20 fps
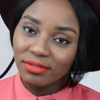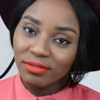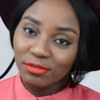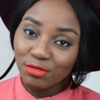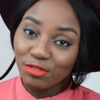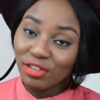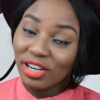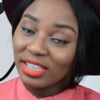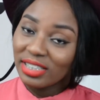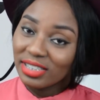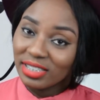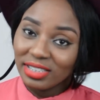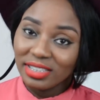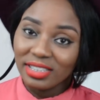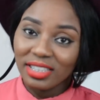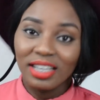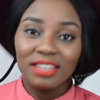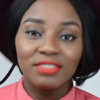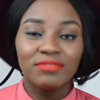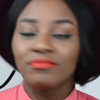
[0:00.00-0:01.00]
Right.
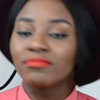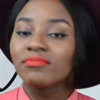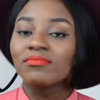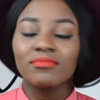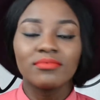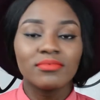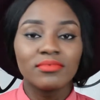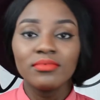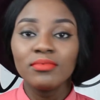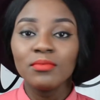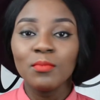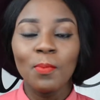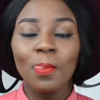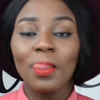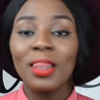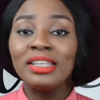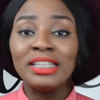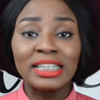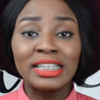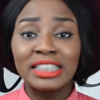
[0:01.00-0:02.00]

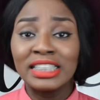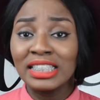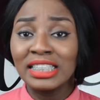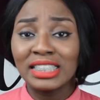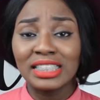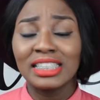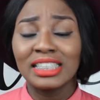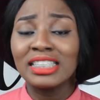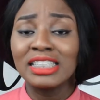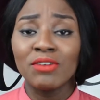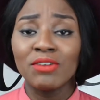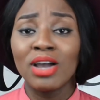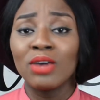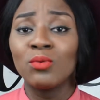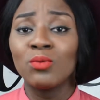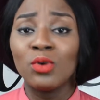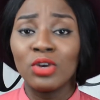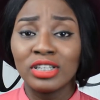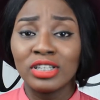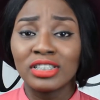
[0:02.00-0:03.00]
Legit, that's how I
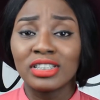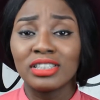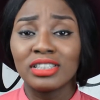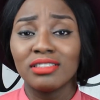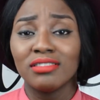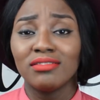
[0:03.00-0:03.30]
was.